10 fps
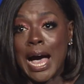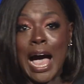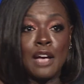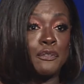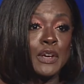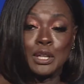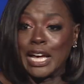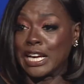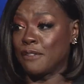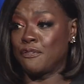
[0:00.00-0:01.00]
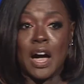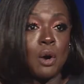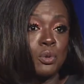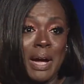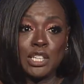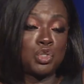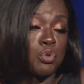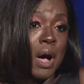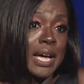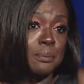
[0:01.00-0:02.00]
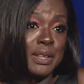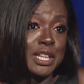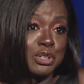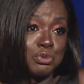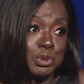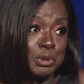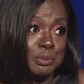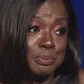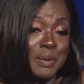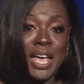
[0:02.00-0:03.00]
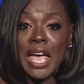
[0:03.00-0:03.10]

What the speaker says: I feel like I found my tribe in this room,